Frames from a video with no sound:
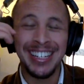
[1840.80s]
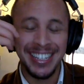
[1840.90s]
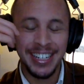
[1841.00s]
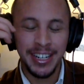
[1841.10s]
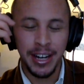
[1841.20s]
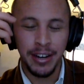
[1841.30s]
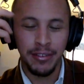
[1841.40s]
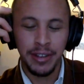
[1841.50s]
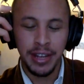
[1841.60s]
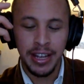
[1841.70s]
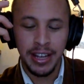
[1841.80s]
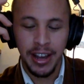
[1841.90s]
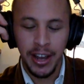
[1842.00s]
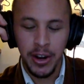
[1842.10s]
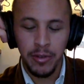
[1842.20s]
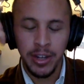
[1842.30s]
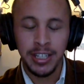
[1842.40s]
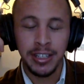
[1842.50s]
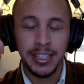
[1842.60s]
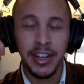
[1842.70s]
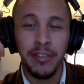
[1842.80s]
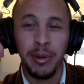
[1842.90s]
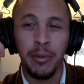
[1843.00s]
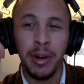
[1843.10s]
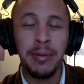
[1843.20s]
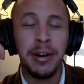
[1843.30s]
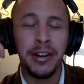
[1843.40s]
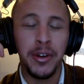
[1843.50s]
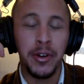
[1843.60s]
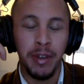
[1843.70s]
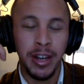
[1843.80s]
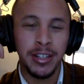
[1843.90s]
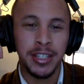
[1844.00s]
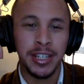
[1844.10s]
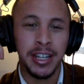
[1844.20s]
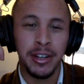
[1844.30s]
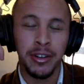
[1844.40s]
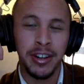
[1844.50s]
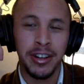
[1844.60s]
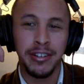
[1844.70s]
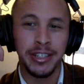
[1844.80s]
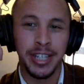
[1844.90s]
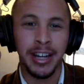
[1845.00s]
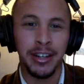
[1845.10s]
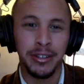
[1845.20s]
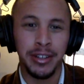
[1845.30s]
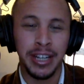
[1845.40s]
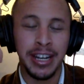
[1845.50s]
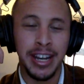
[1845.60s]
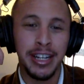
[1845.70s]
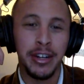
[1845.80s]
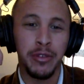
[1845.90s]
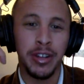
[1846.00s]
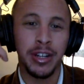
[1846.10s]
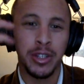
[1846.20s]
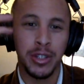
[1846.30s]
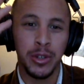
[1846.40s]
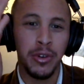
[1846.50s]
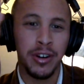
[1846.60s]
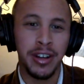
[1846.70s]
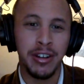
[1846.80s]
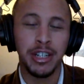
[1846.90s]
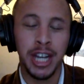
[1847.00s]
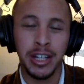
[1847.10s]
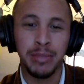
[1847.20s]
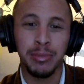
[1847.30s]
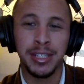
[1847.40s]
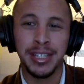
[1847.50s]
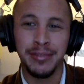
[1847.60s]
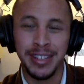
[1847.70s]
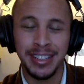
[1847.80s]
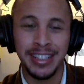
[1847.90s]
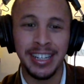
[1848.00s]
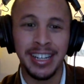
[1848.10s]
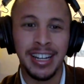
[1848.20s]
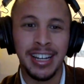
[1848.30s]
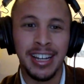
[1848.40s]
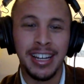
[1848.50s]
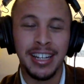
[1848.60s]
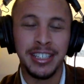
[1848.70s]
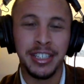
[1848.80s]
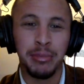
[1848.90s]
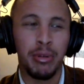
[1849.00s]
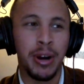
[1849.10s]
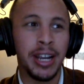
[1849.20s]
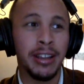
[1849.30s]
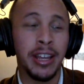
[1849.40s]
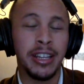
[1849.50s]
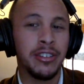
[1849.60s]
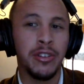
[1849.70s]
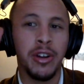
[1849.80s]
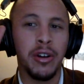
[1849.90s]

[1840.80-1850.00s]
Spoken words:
idea of a novena to the self, but what about a novena to heal our inner child? Like a 9-day novena to our inner child specifically, to pray like,